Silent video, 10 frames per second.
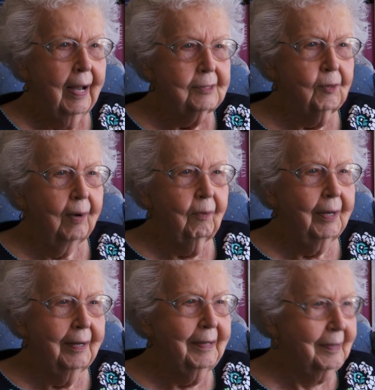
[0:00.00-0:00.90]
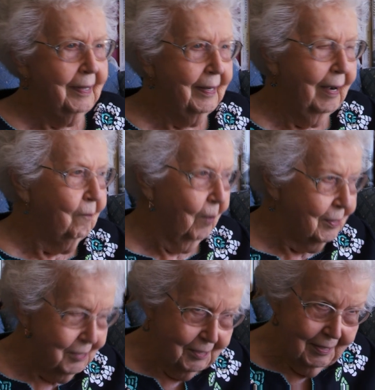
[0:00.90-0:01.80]
So I went in and I
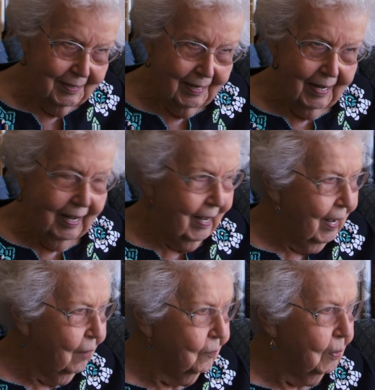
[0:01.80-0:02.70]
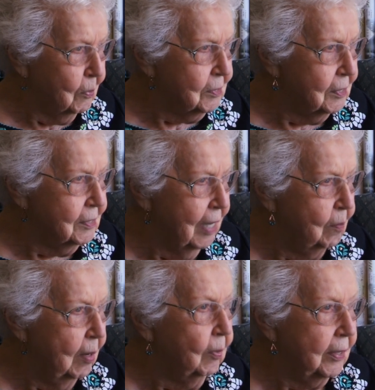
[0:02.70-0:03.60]
watched, what was his
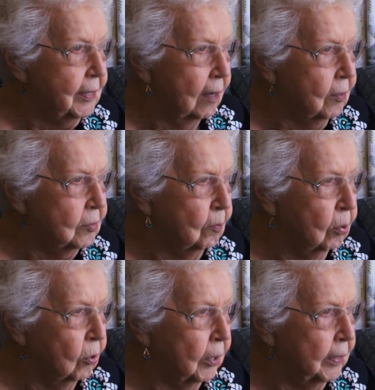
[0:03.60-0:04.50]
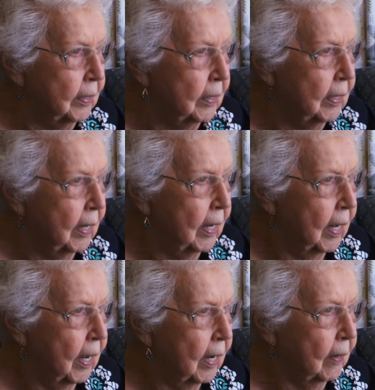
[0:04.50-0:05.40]
name? He went down to the board.
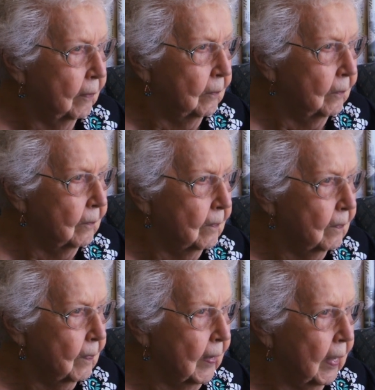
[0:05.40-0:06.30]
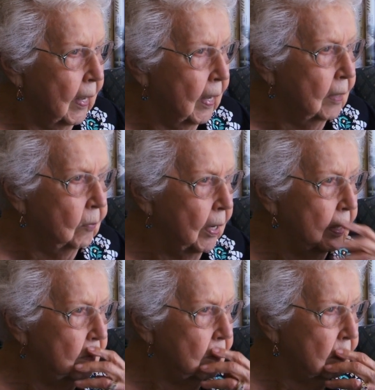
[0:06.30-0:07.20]
Um,
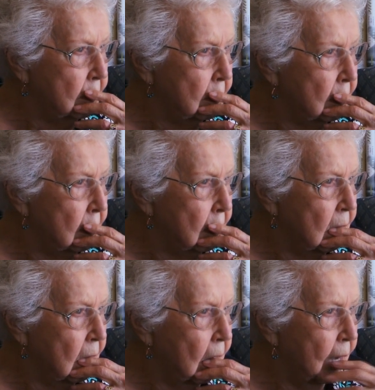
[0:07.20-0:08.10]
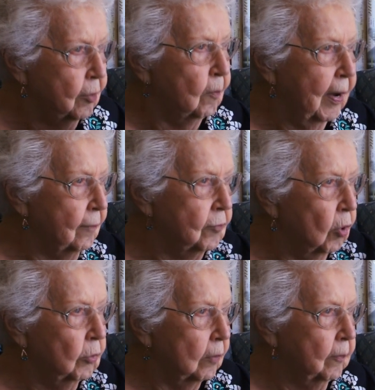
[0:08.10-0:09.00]
anyway, you might have
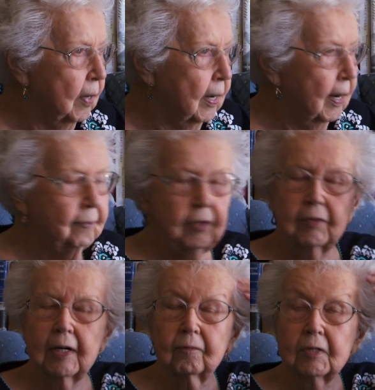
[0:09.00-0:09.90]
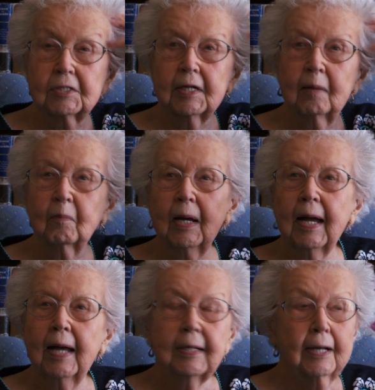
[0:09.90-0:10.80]
known him. I have to think of his name.
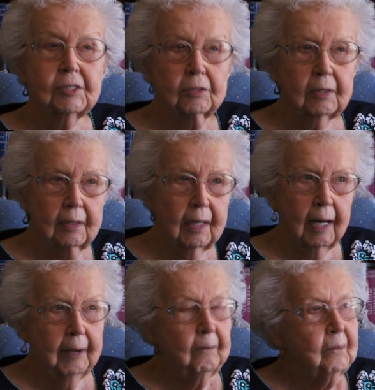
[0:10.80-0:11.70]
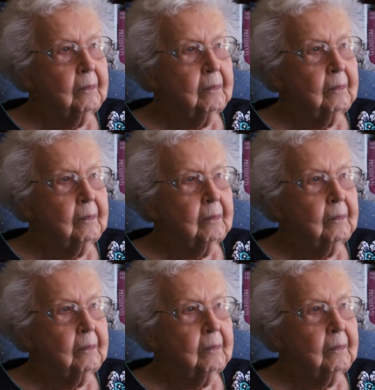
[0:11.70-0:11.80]
Nice looking guy.